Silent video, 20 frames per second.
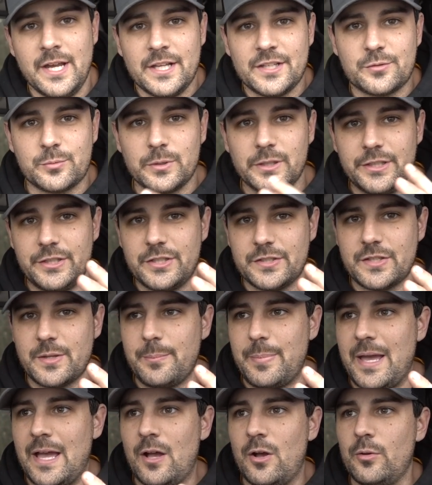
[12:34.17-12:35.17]
It's really just
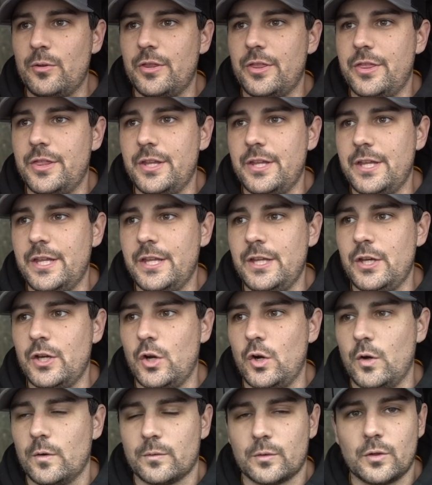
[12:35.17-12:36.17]
about the
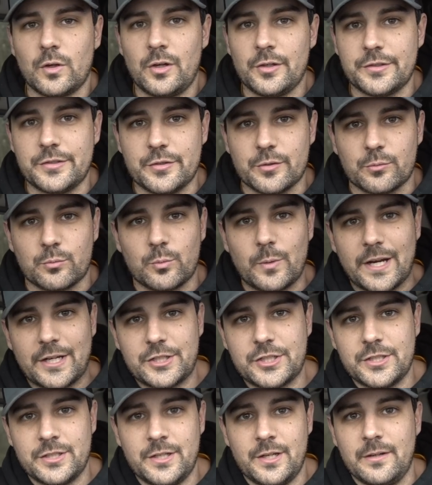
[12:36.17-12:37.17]
overall
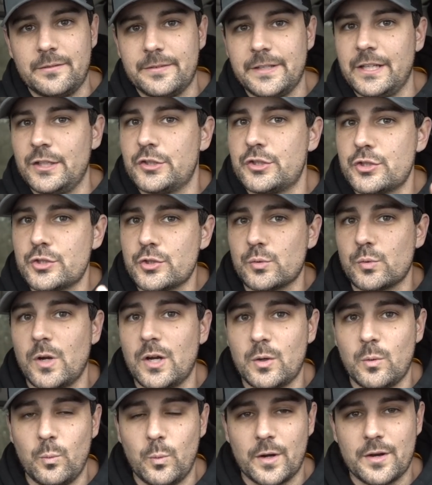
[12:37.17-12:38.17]
direction of each
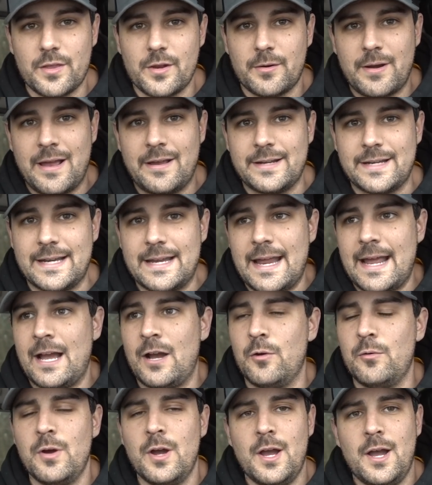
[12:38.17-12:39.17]
truck, where they're at
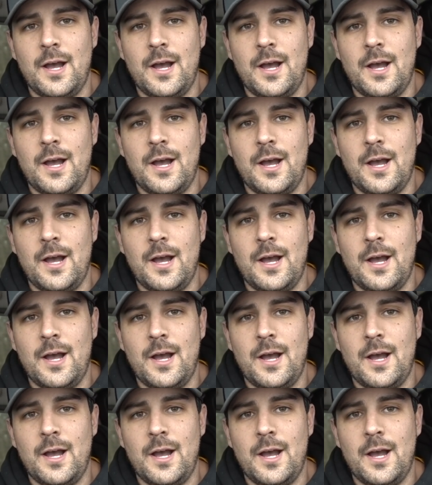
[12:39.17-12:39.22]
now.